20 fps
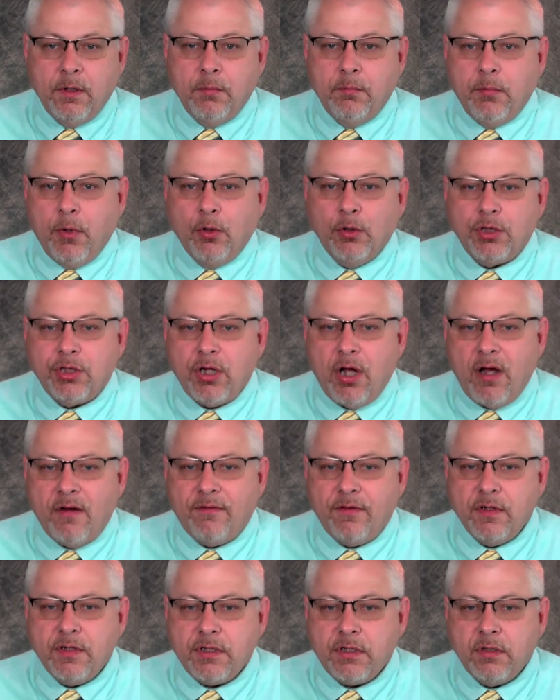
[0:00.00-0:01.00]
Most
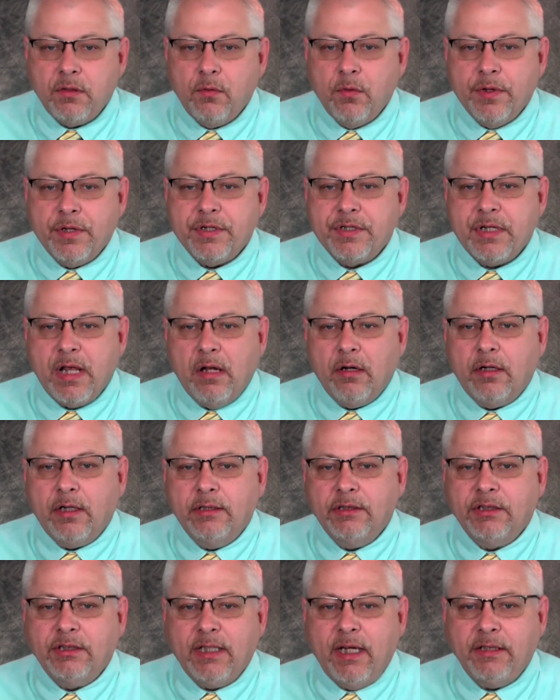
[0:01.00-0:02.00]
offers with a seller
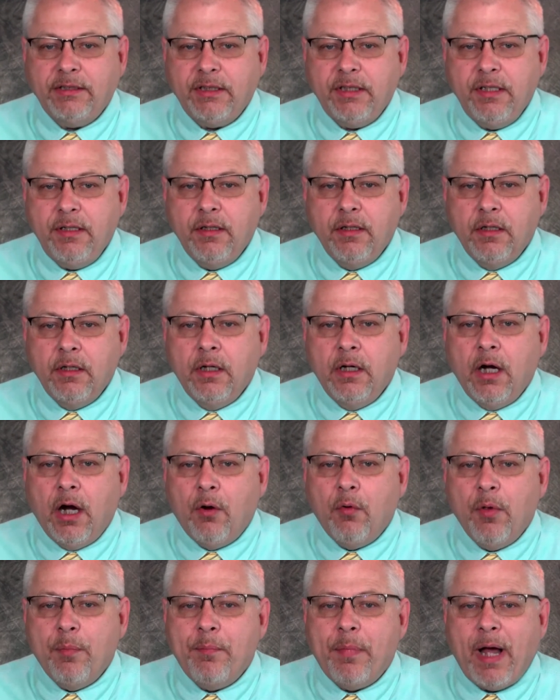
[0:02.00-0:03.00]
concession
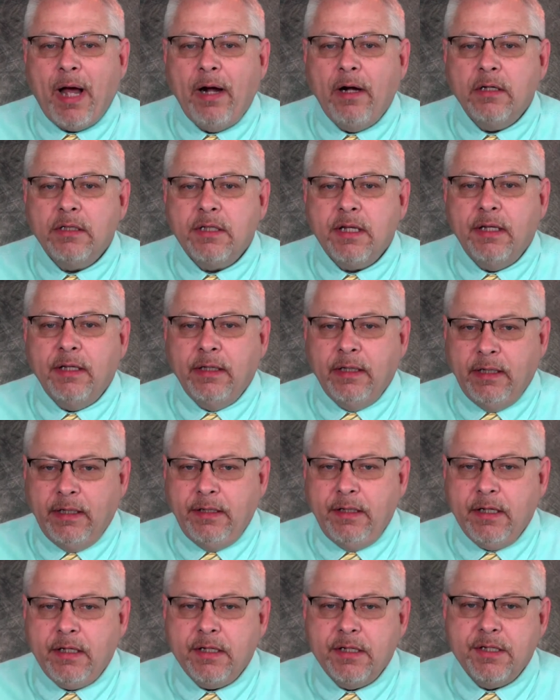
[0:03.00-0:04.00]
are with buyers that
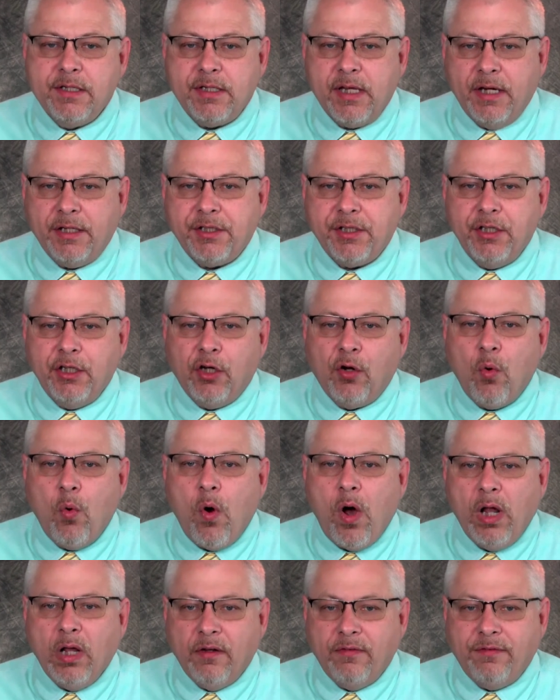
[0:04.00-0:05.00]
need the concession to
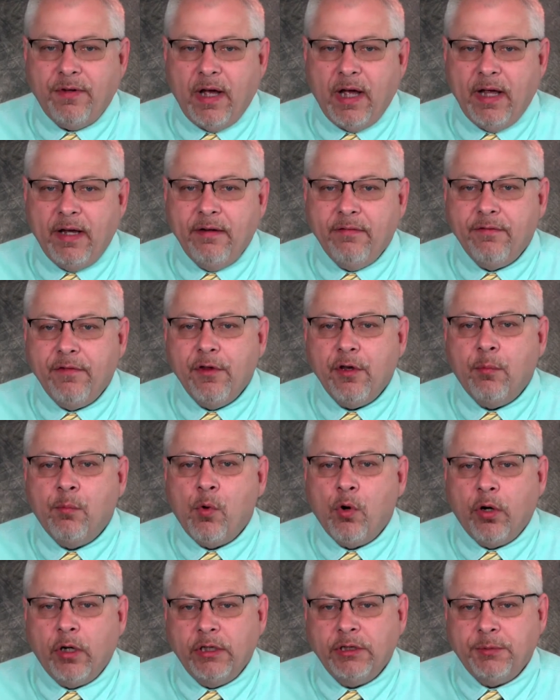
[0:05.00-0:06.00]
qualify for their
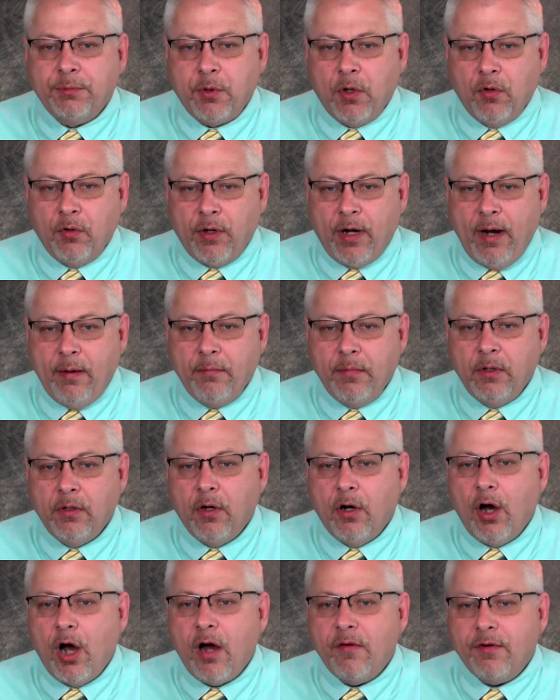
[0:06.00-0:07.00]
mortgage program,
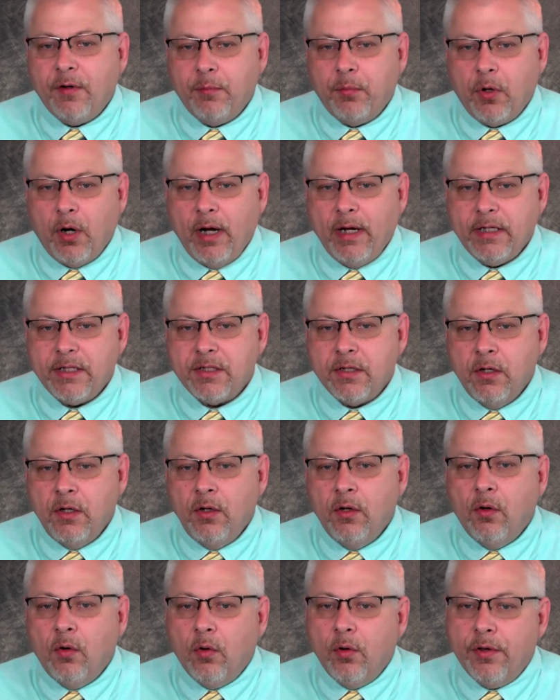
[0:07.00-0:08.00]
offer price,
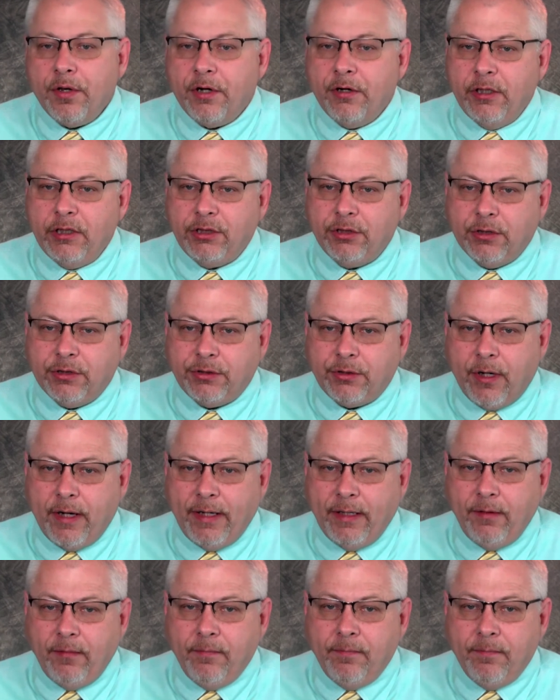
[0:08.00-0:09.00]
or their interest rate.